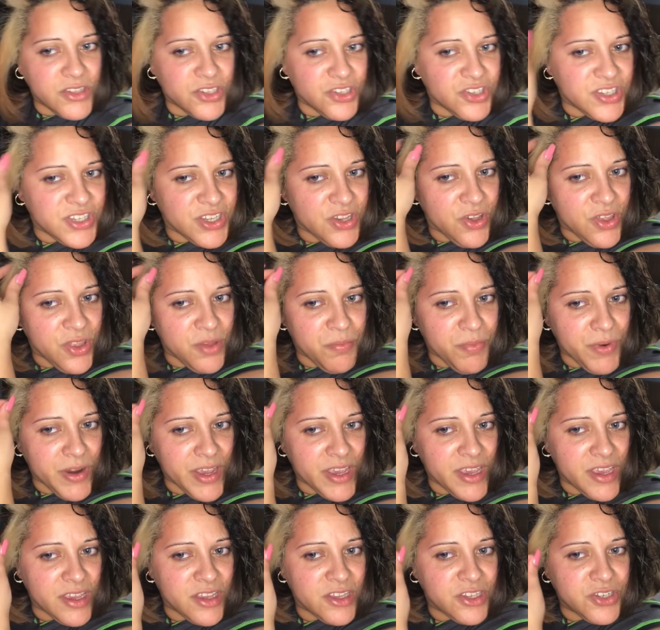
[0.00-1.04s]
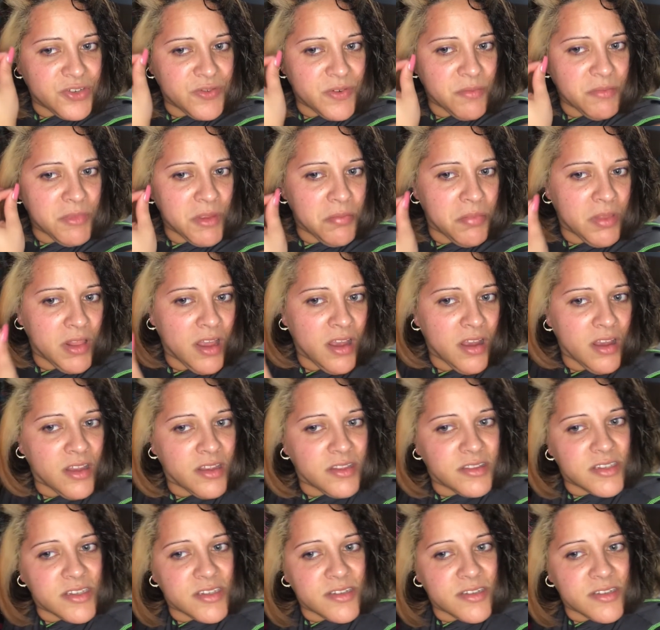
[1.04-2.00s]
See all the breakage from the blonde?